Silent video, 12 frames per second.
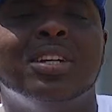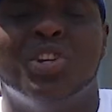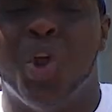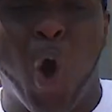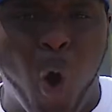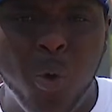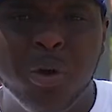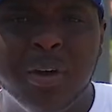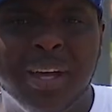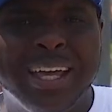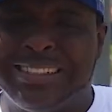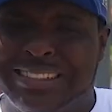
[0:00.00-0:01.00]
No,
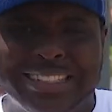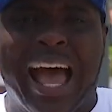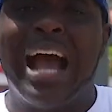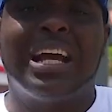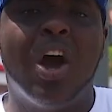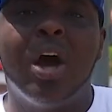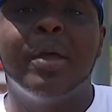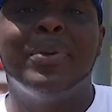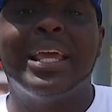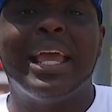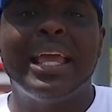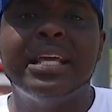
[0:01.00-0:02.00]
it's not gonna
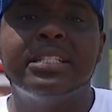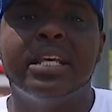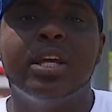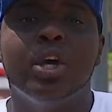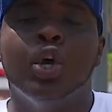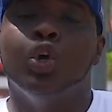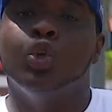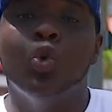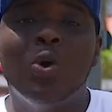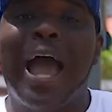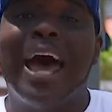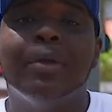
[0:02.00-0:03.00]
be easy.
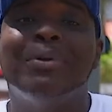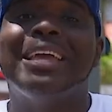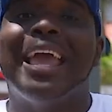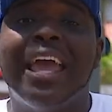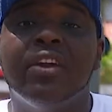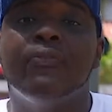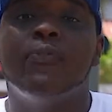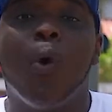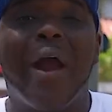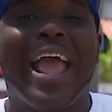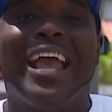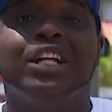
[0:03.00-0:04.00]
You gotta be in
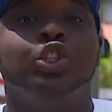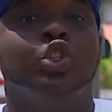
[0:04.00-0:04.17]
for a